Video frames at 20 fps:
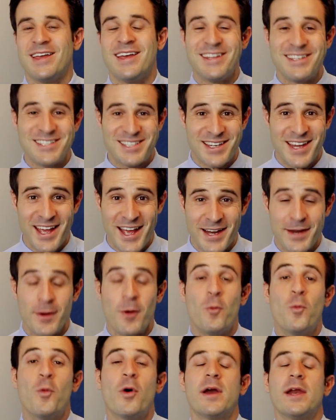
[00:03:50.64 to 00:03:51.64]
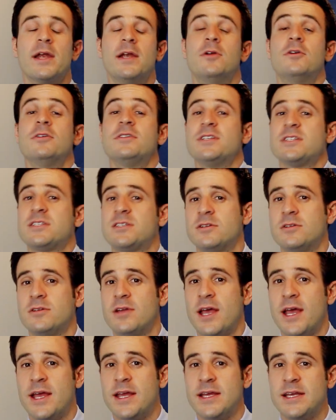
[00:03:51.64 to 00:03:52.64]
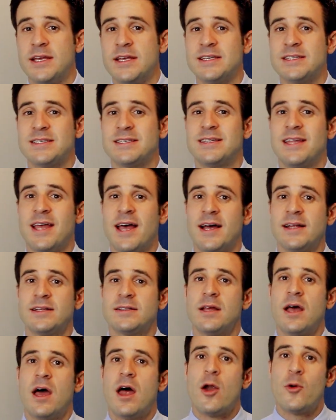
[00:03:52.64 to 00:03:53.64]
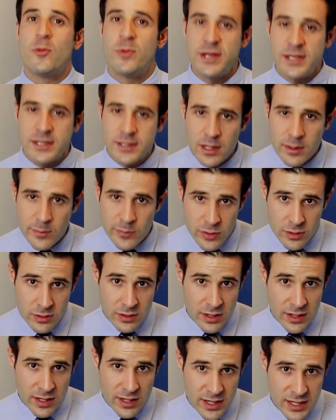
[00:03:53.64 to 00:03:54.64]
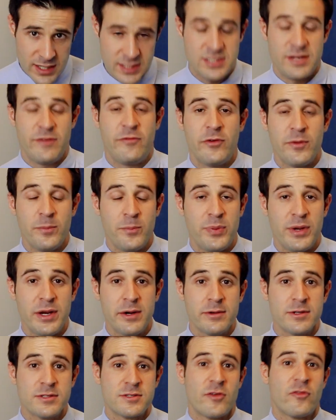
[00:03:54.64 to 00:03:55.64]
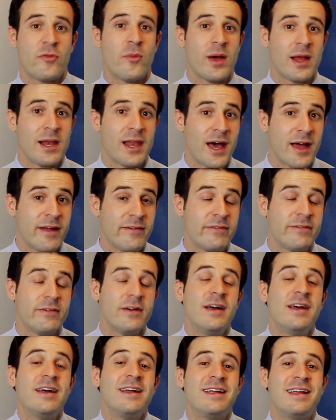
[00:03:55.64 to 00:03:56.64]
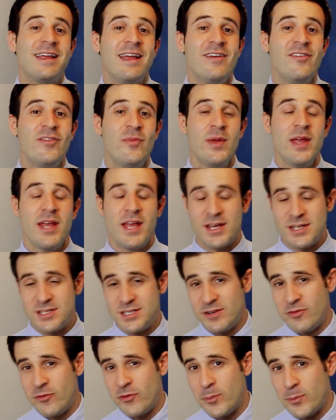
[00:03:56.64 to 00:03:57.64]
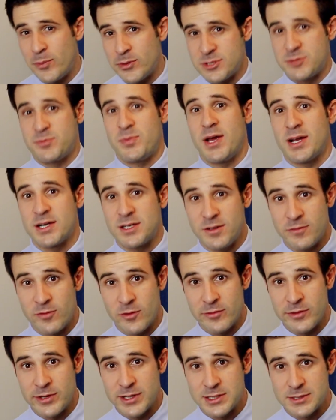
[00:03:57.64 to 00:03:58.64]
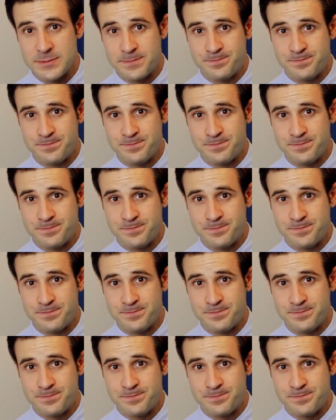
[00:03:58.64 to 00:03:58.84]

Instead, what I noticed today is that reading a book in different periods of my life gave me a different perspective of it.